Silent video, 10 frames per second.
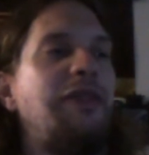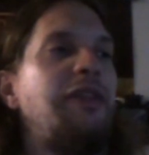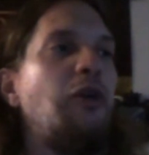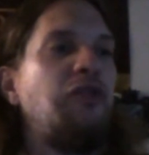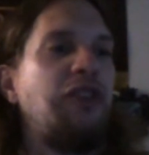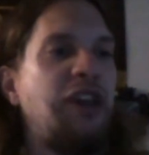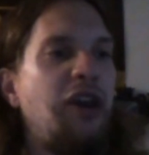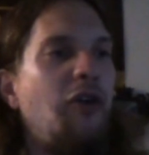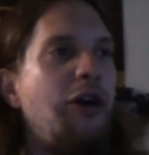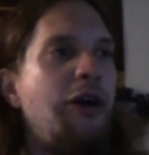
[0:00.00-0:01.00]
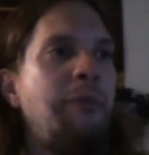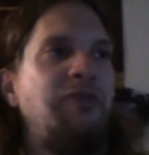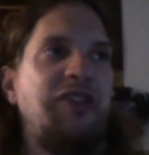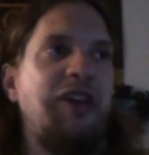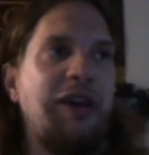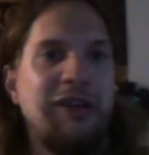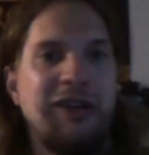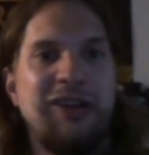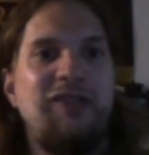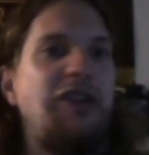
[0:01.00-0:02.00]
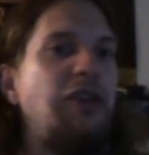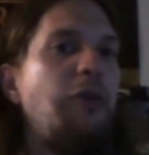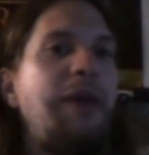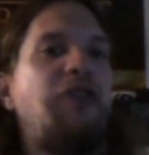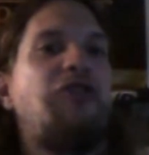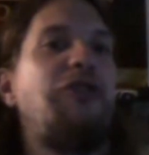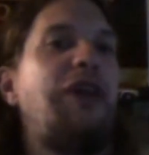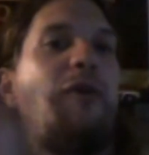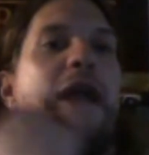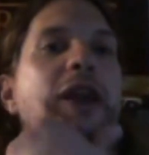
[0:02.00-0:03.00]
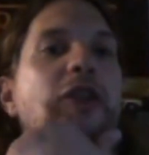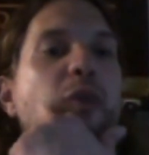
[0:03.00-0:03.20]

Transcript: you know, to kill them, to you know, make sure they were out of the